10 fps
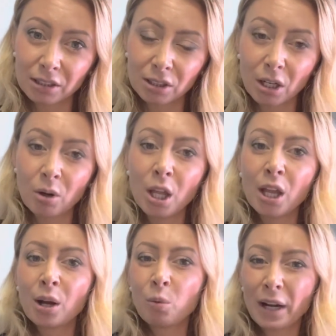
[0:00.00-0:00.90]
So
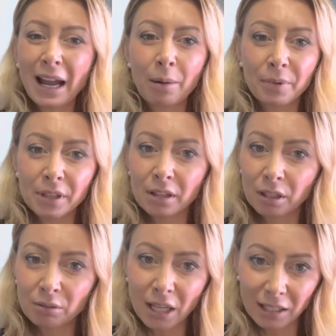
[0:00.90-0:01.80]
what happened in
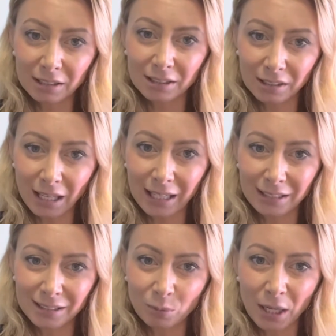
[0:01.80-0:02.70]
the United
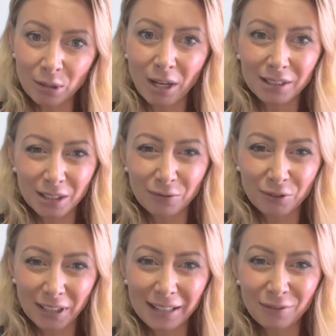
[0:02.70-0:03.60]
States? Why are you asking
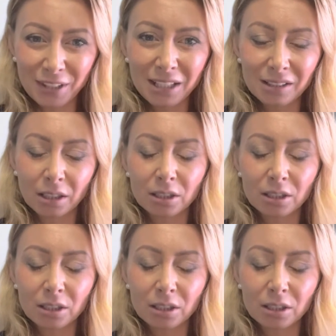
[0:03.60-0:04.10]
for that visa?